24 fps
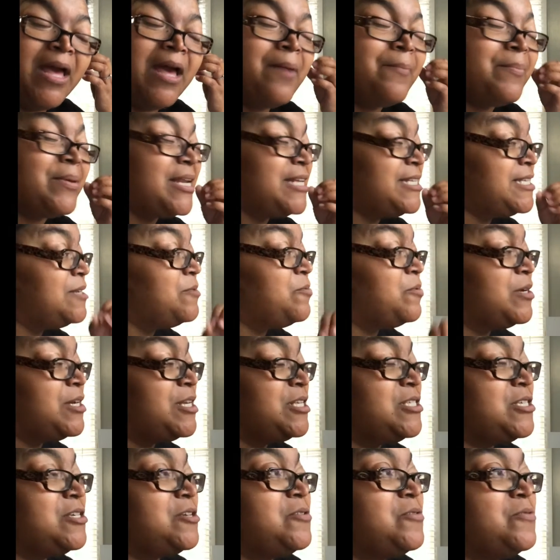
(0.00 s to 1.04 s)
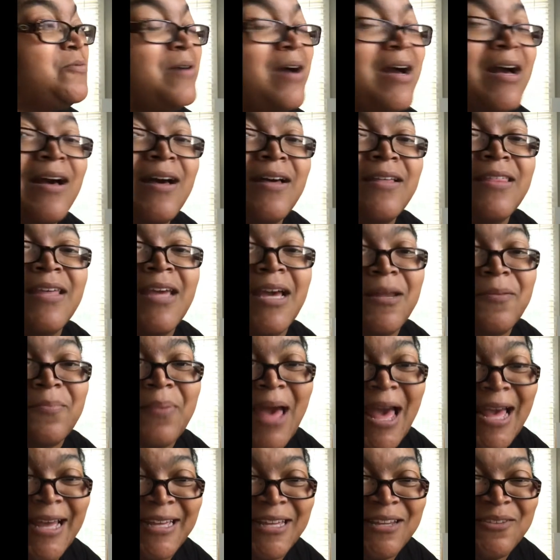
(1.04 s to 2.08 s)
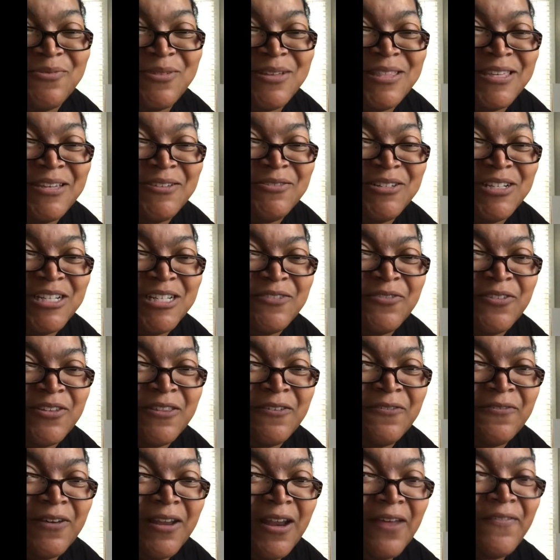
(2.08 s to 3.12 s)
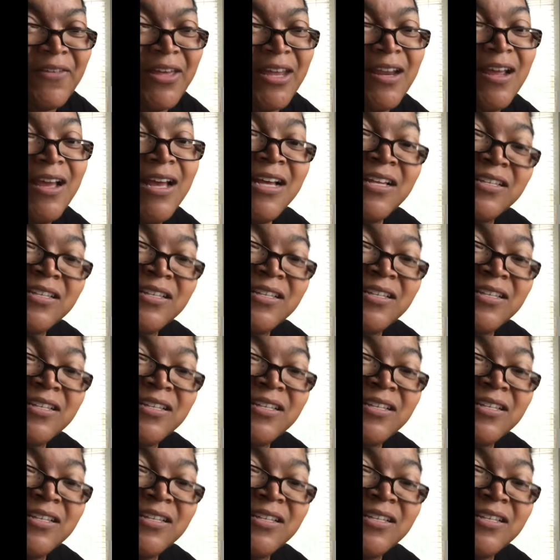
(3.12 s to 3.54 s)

but I did want to do the unpacking with you just for the fun of it.